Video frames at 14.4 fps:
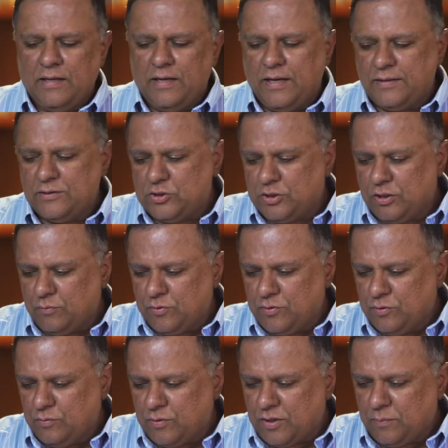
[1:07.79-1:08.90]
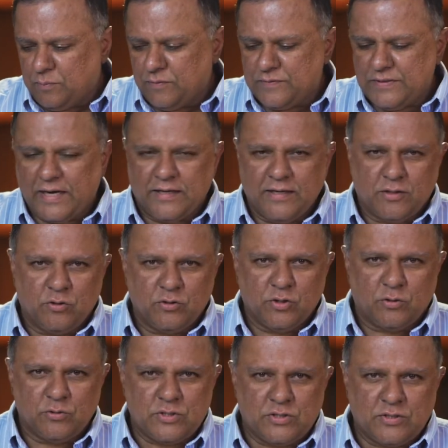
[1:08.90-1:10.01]
and share with you a couple of technical
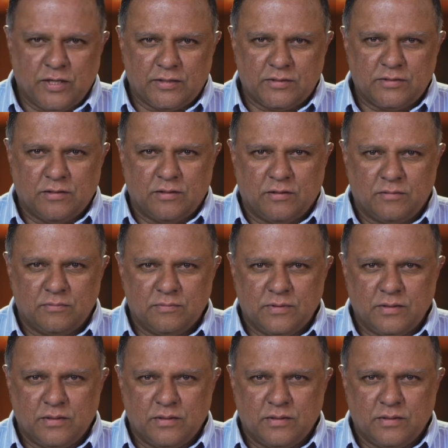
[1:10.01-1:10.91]
notes that,